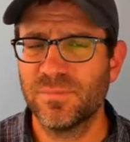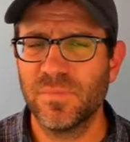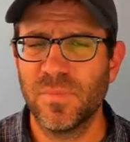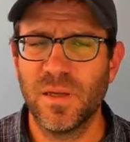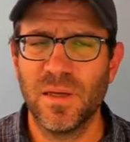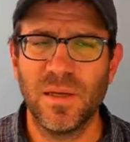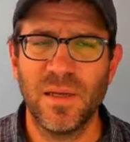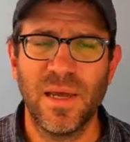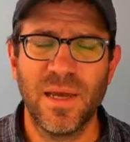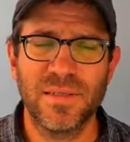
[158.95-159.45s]

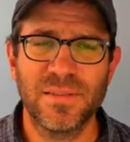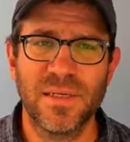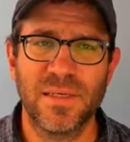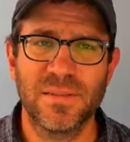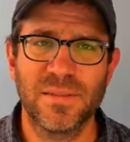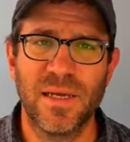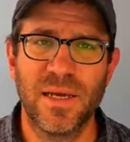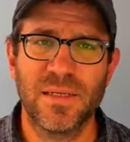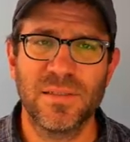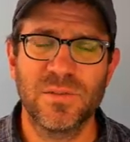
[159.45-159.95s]
uh,
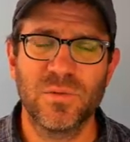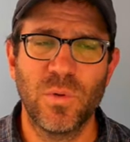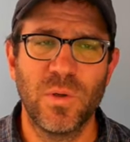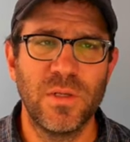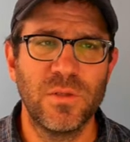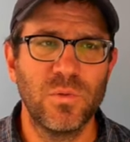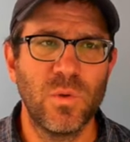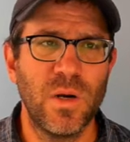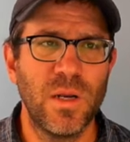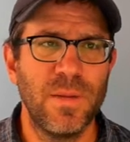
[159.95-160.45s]
XXX
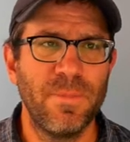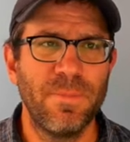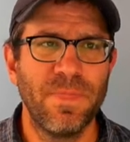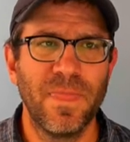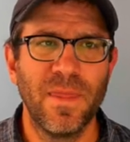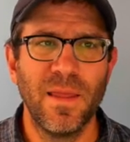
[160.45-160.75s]
2020.